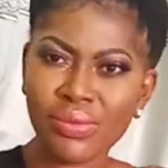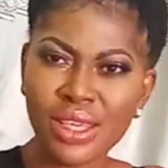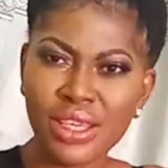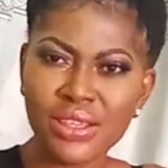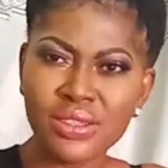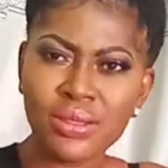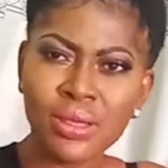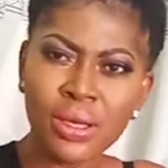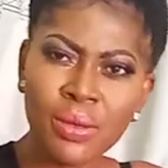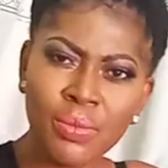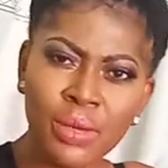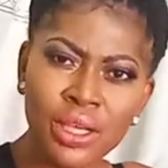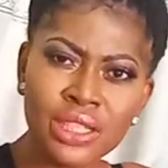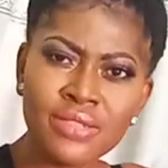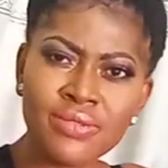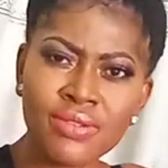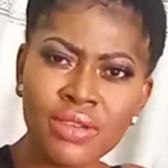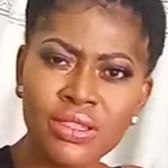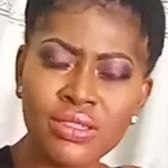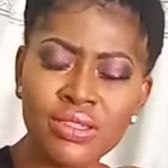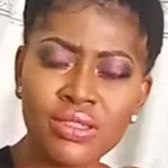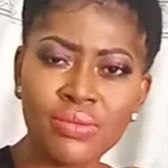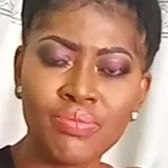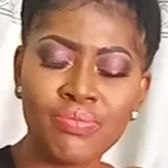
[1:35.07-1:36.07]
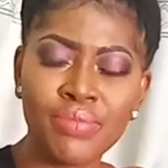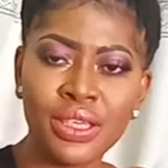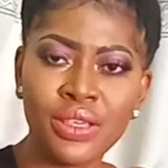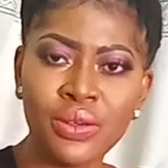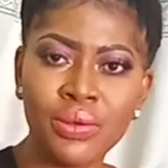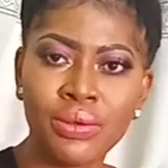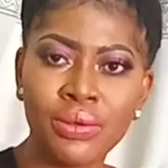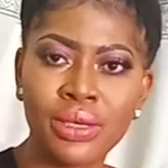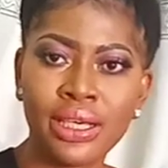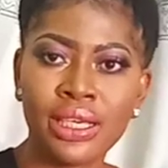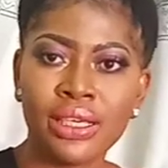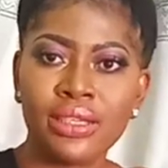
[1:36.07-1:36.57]
is um, much fun to
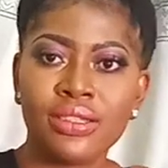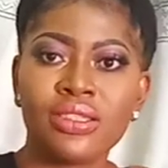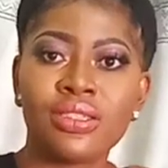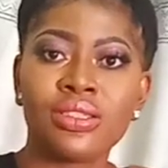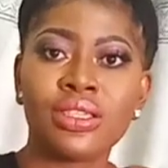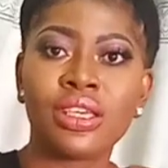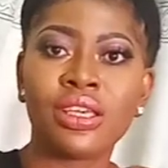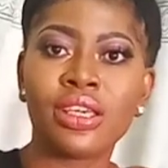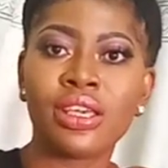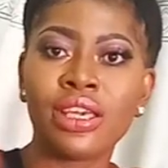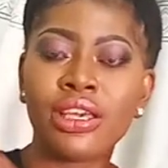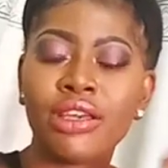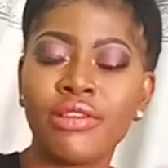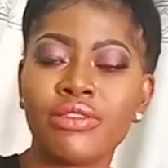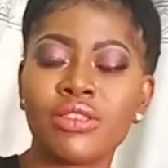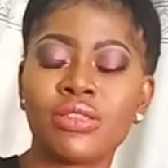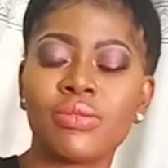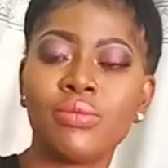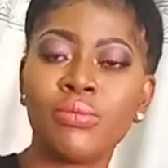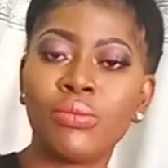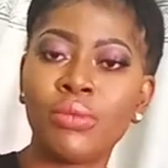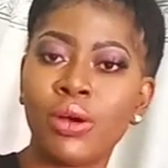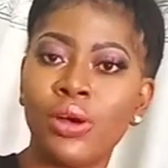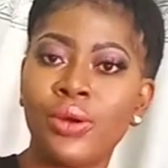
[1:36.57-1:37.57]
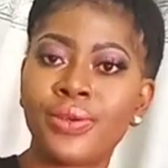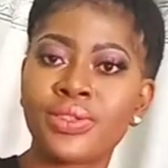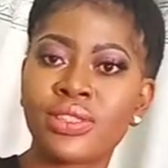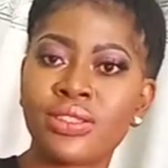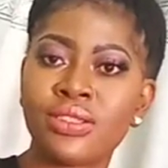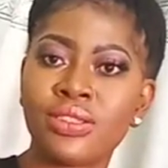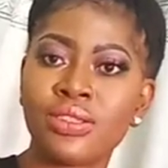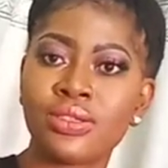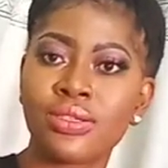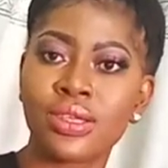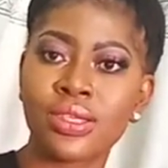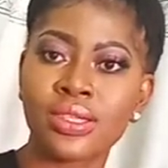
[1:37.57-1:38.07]
be with. She gives more
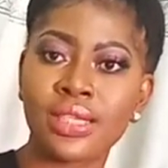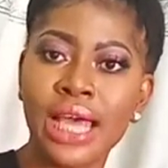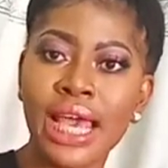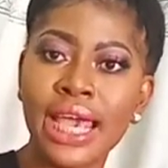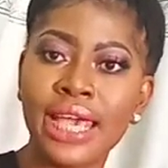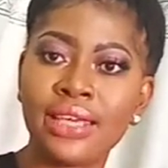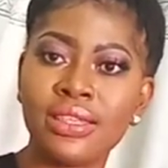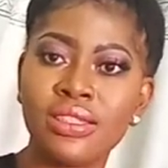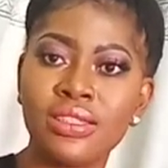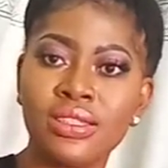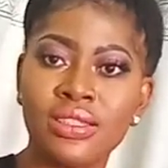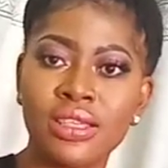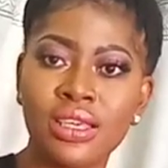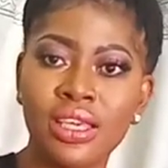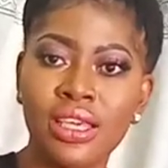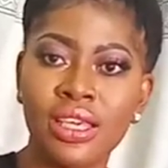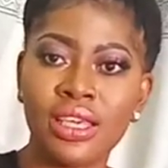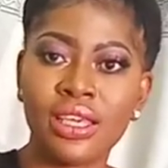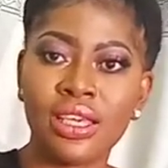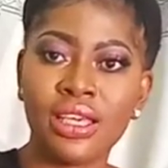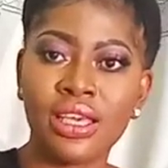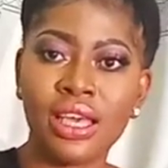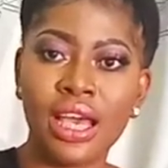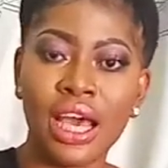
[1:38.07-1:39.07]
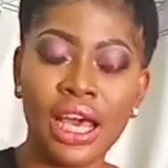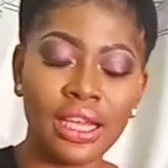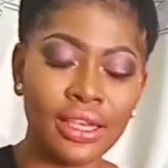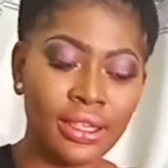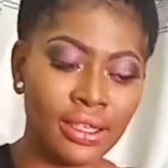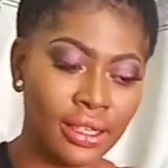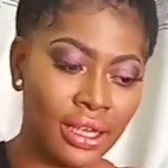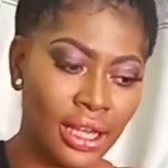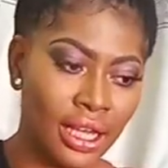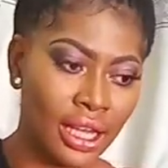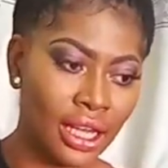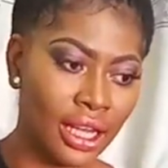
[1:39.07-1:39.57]
to the society
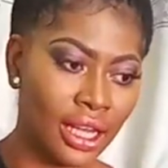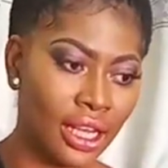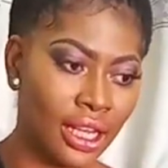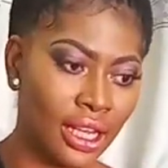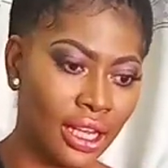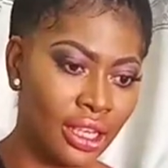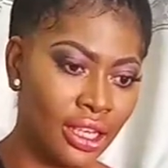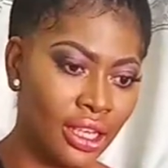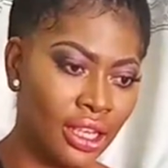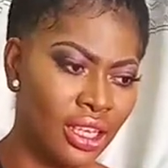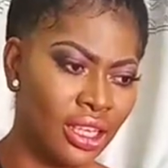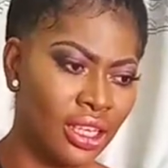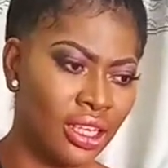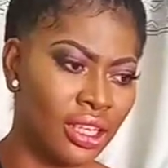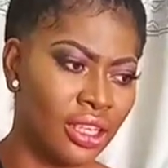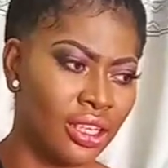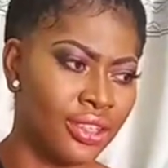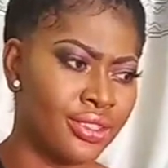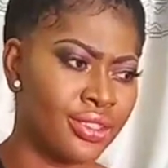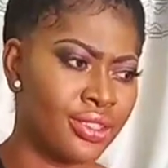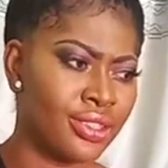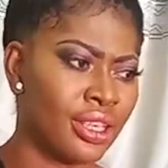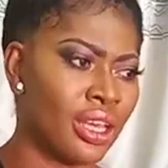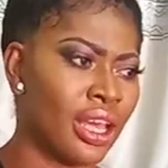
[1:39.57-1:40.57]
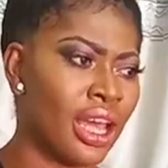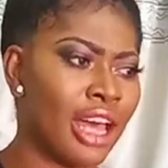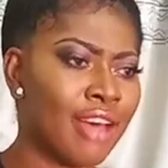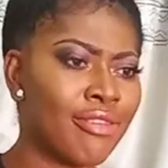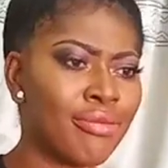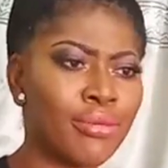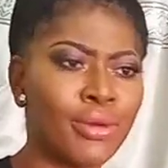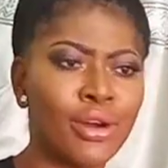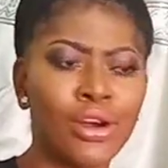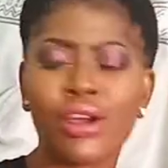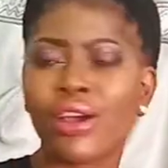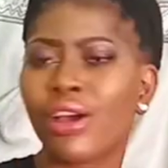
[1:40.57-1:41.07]
and uh, she
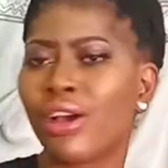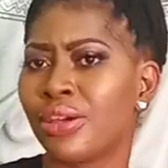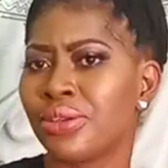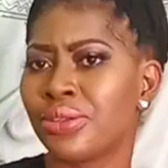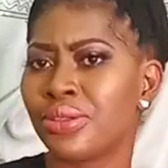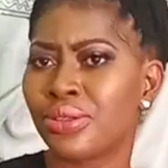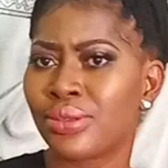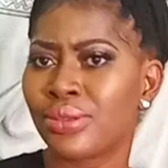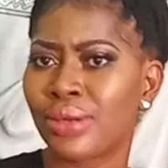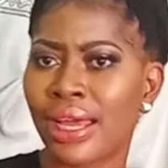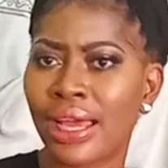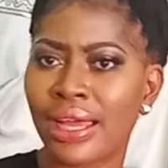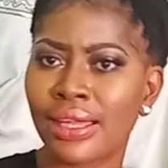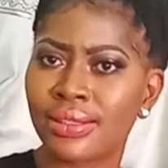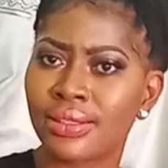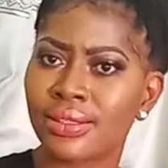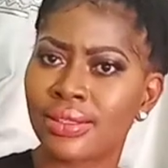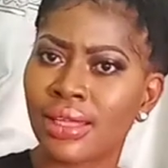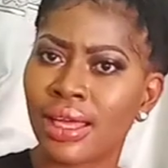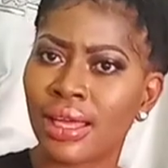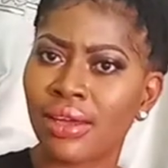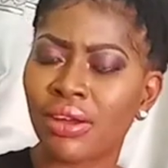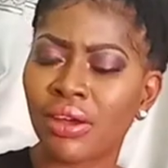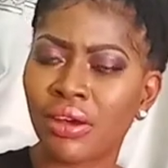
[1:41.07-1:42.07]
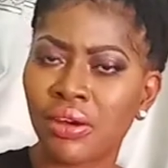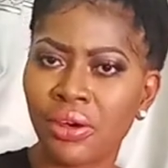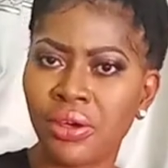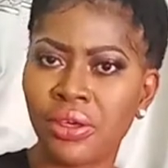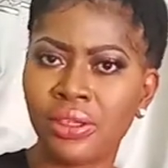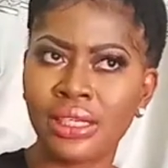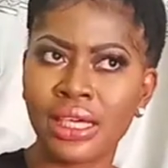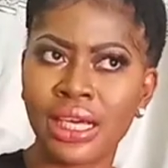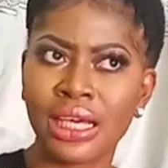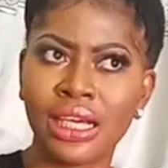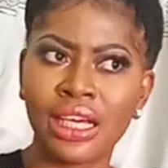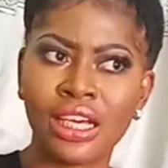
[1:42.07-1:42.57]
have more contracts than
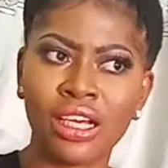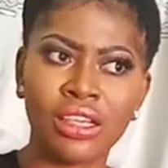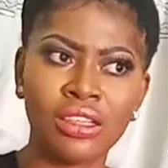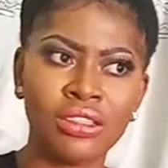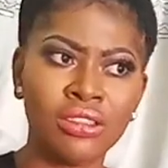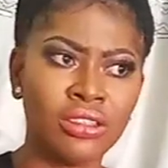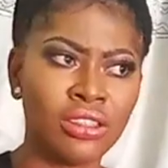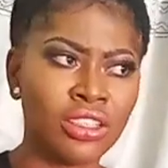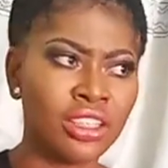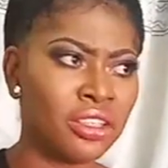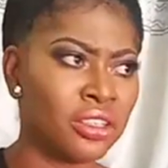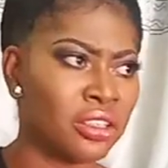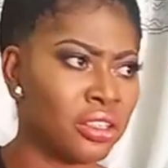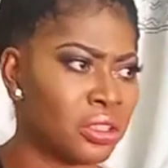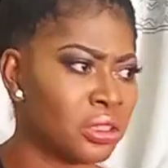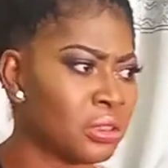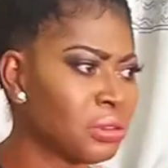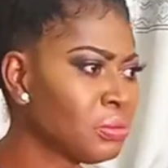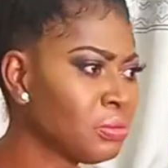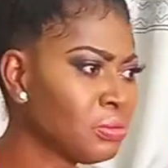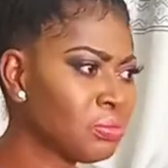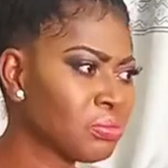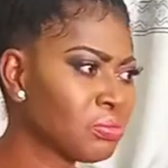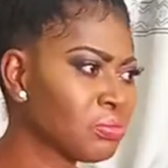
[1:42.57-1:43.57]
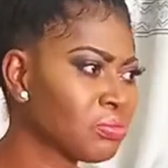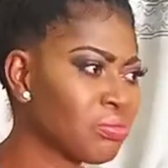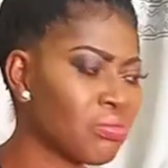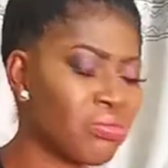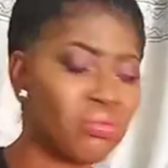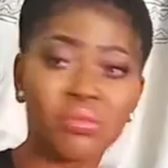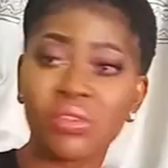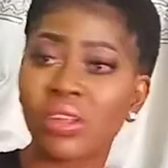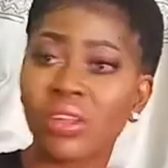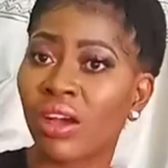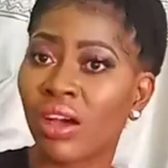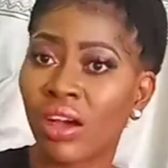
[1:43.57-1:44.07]
other, you know,
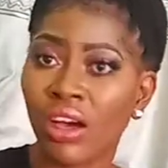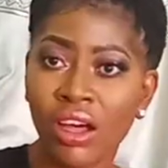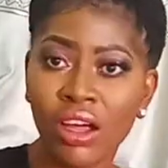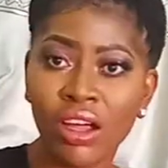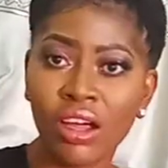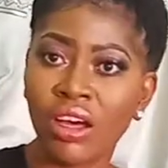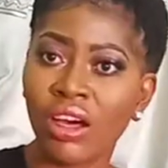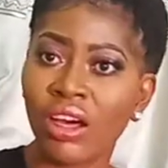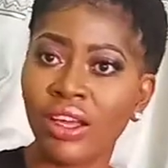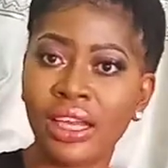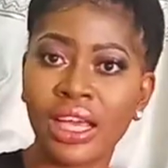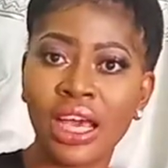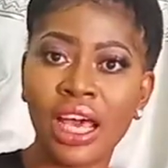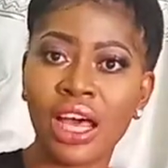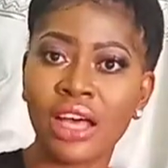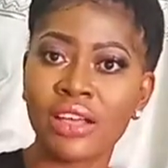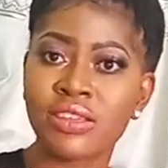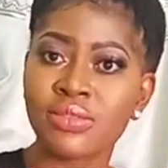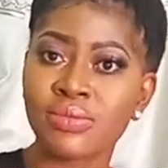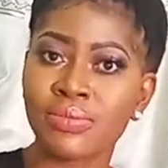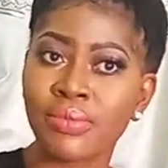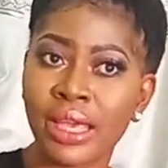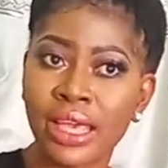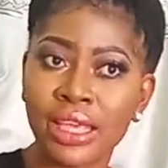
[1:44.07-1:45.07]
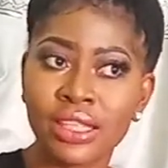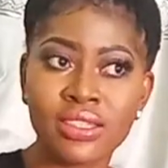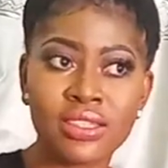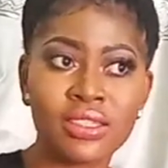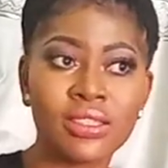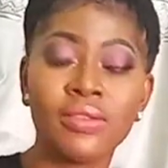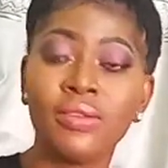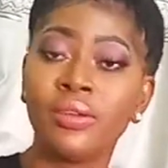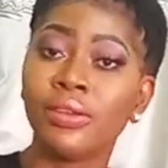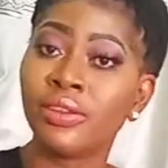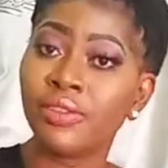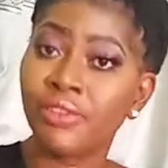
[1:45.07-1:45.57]
all other
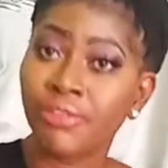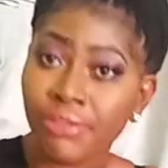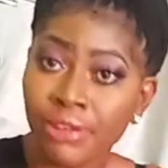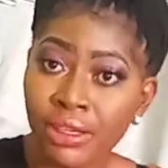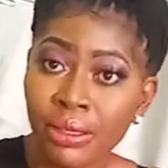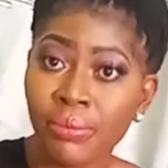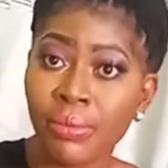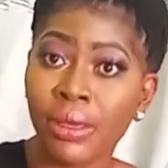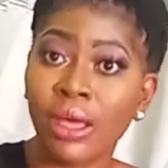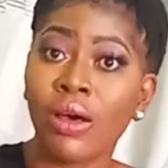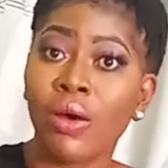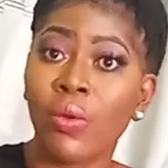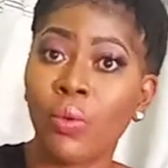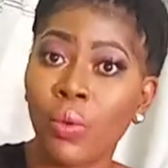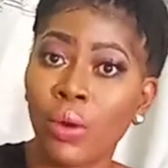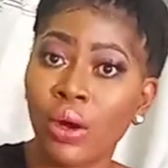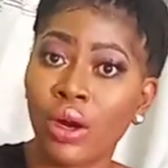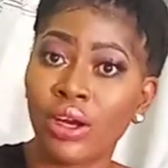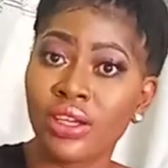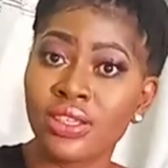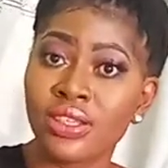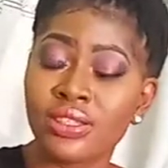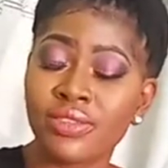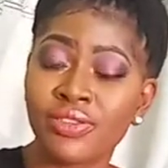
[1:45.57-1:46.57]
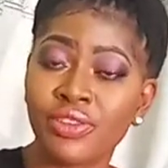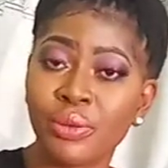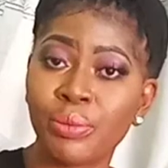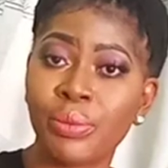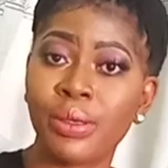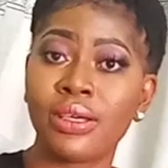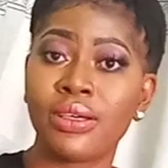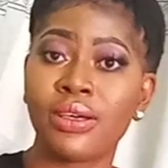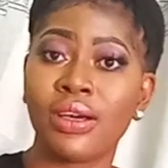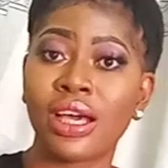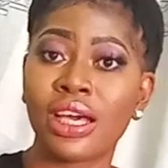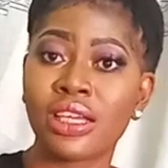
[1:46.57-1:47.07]
housemates, the female ones,
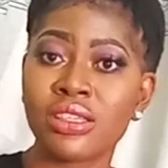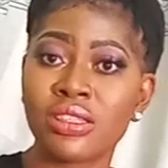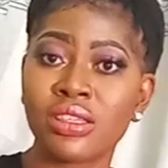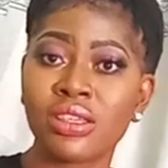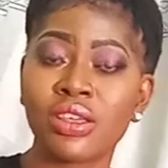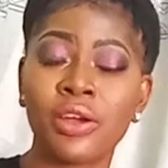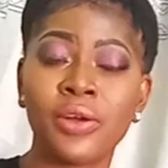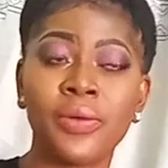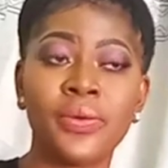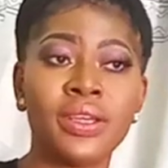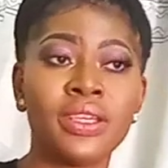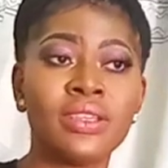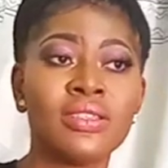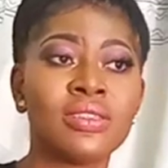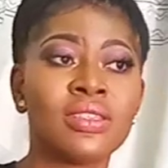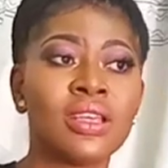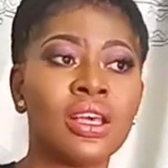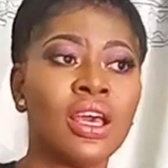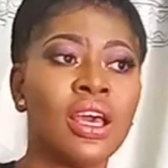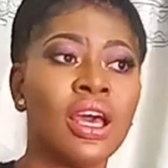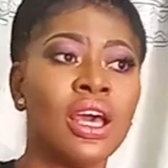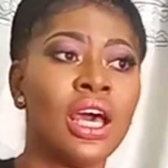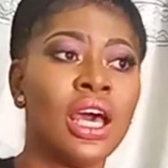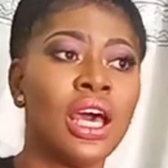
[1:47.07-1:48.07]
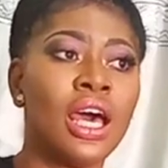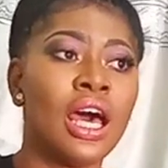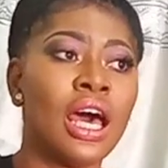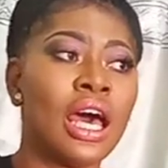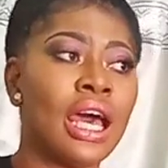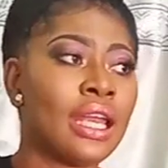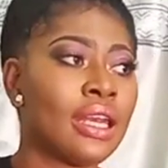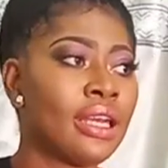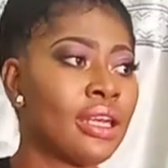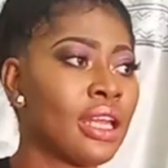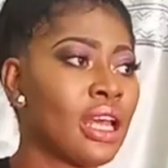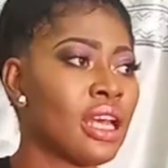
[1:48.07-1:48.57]
female categories.
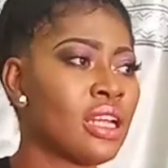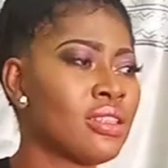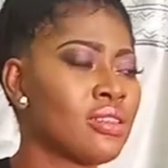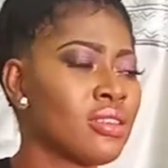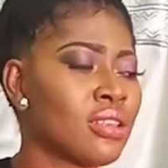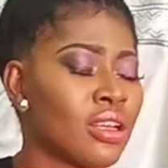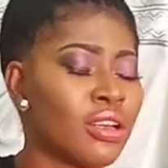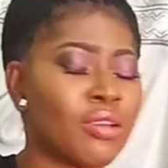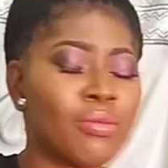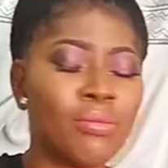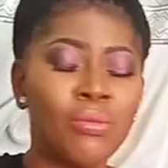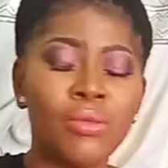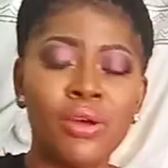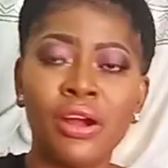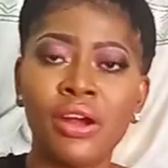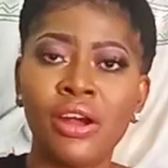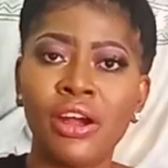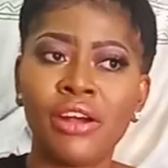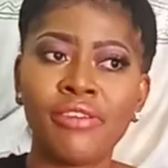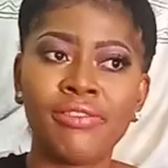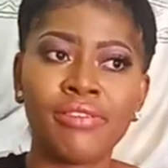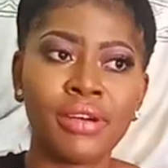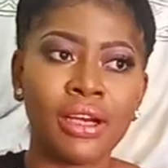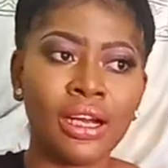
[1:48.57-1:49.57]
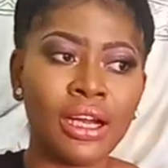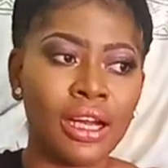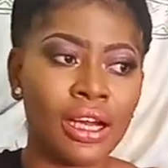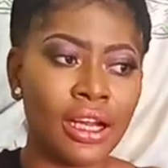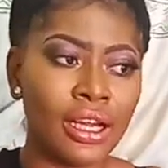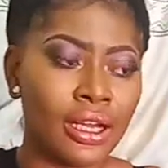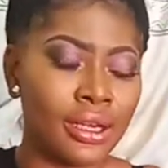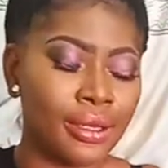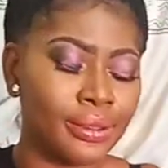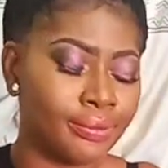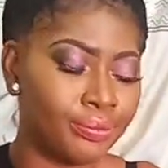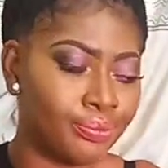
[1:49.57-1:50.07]
And uh, talk more of
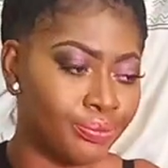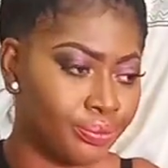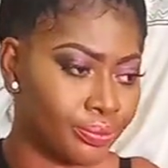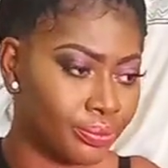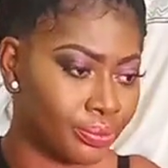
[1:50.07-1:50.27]
uh,